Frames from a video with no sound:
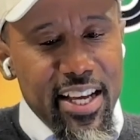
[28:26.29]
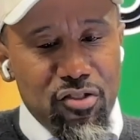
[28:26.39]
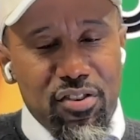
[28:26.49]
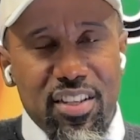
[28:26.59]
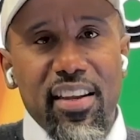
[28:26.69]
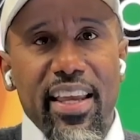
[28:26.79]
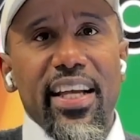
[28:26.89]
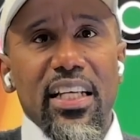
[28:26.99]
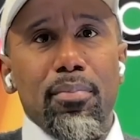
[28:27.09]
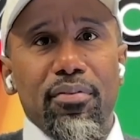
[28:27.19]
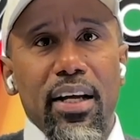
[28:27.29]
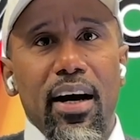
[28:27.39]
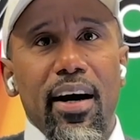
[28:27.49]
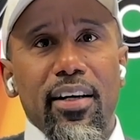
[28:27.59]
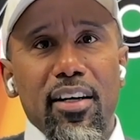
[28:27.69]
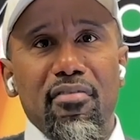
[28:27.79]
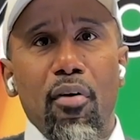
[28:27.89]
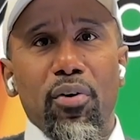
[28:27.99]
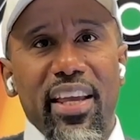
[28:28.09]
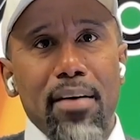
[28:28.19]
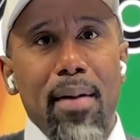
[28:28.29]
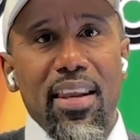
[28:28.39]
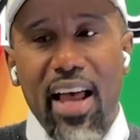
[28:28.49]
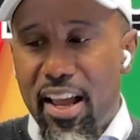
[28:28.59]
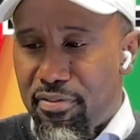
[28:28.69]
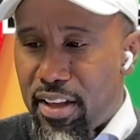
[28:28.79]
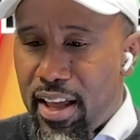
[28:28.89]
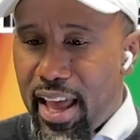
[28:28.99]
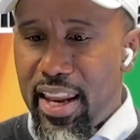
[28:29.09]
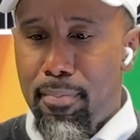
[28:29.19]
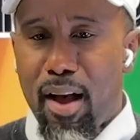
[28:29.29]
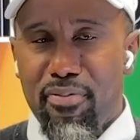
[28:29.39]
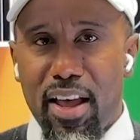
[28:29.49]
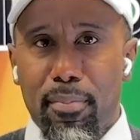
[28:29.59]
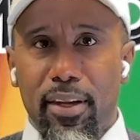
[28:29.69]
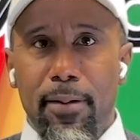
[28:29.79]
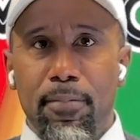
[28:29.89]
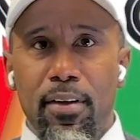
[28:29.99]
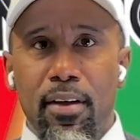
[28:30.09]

interest in the kingdom of God unfolding in my life and in my family.